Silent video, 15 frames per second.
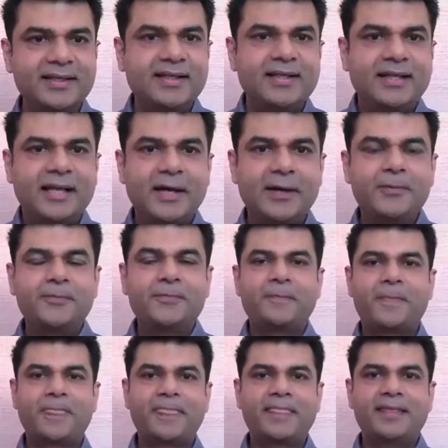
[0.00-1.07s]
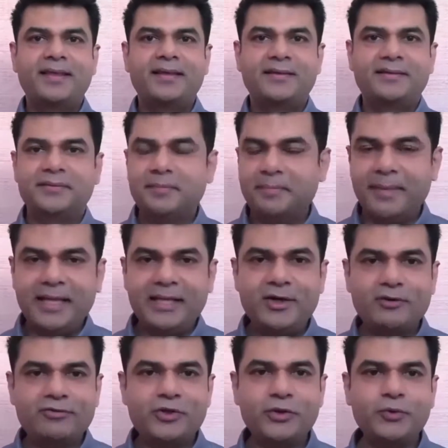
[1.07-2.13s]
Now, many
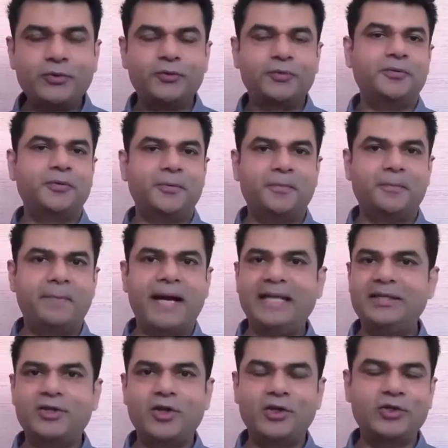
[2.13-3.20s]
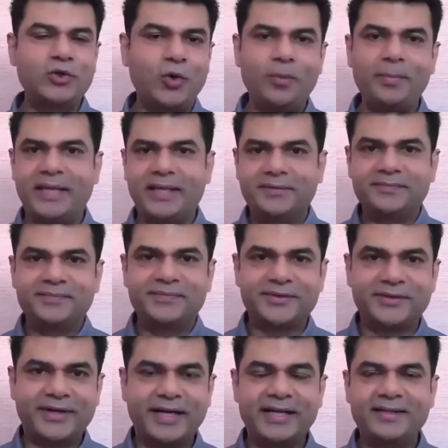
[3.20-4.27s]
of you might not know me,
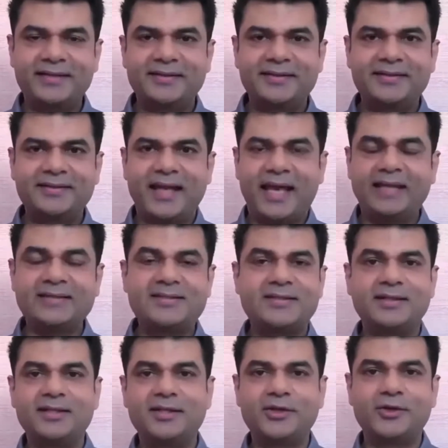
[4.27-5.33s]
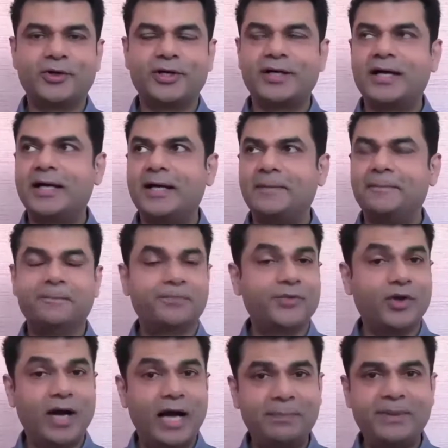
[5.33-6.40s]
all right, until your
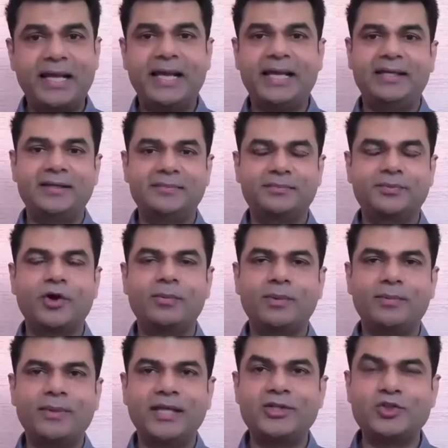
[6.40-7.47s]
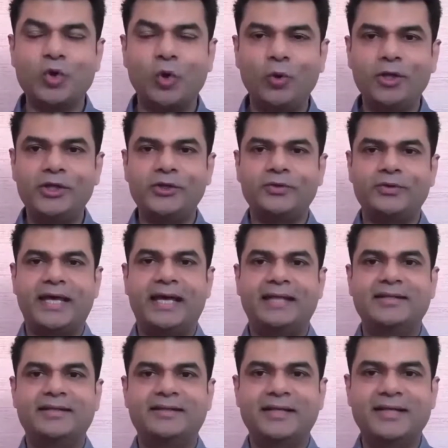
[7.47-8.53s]
upline probably told you that
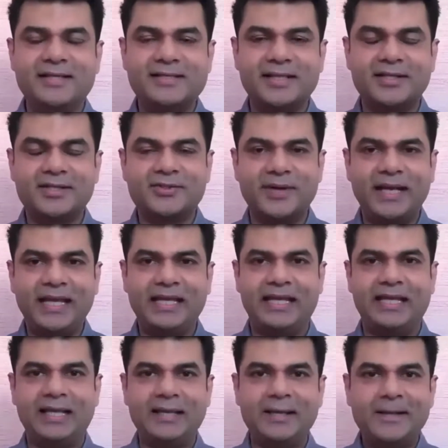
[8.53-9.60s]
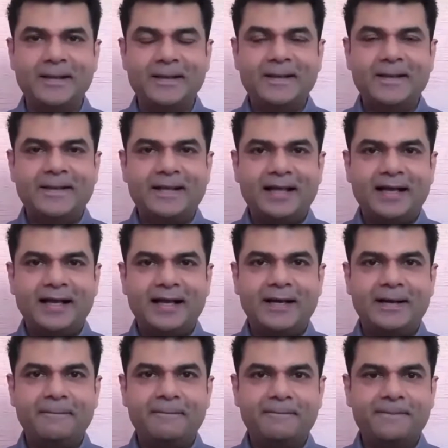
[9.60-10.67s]
there is a training
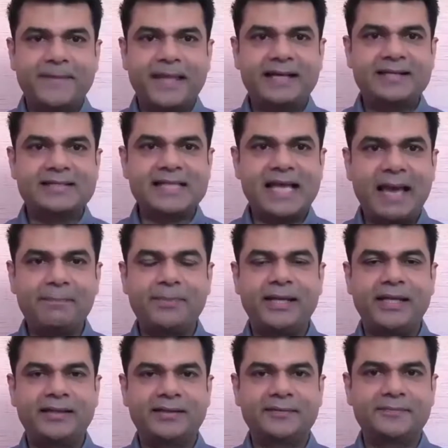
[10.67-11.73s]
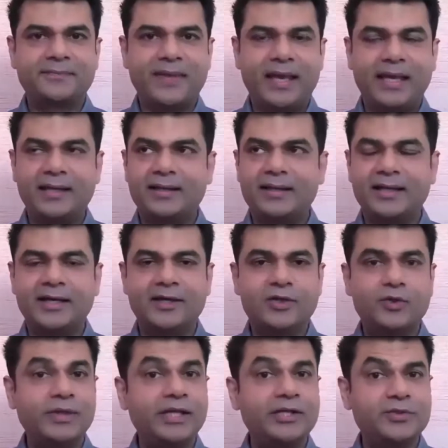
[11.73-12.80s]
that is happening and
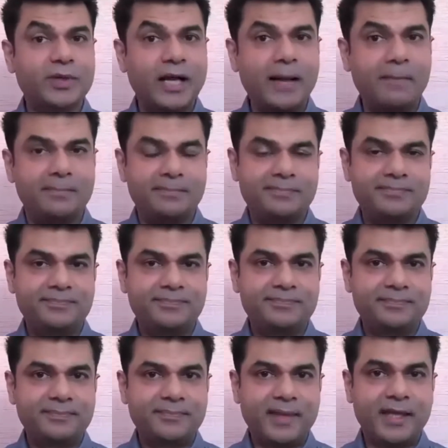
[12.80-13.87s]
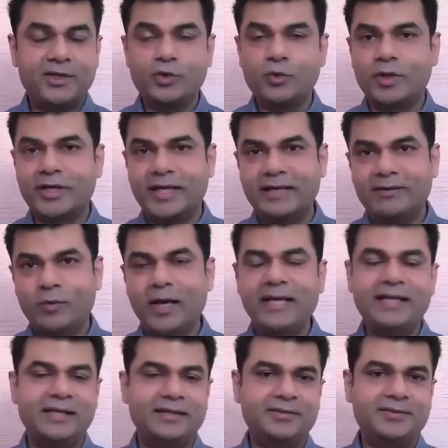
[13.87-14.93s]
you need to come, and you were
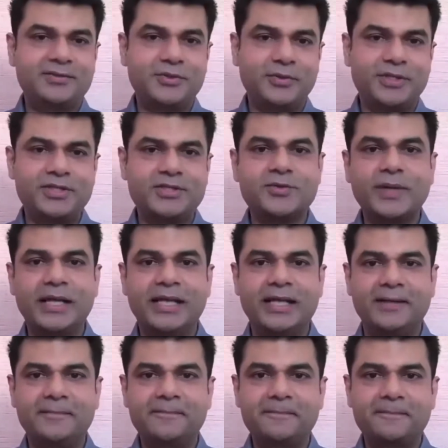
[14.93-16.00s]
invited to this training.